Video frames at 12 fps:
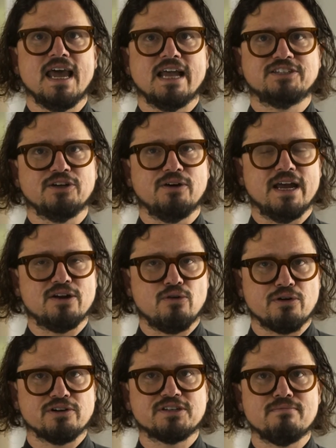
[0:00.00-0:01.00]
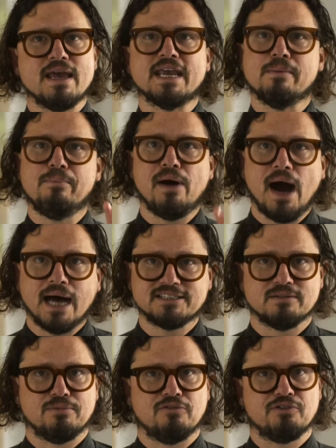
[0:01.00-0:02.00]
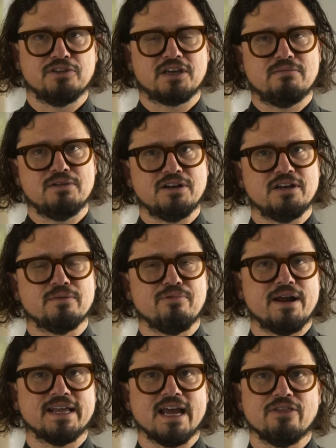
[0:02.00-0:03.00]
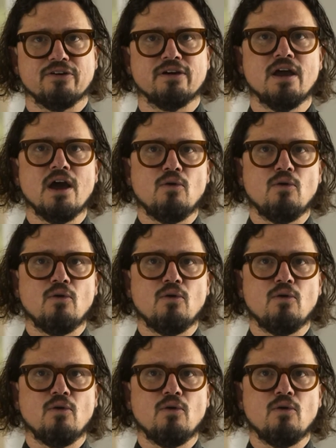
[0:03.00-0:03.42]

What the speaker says: And so in order to make it possible for the community to pray together,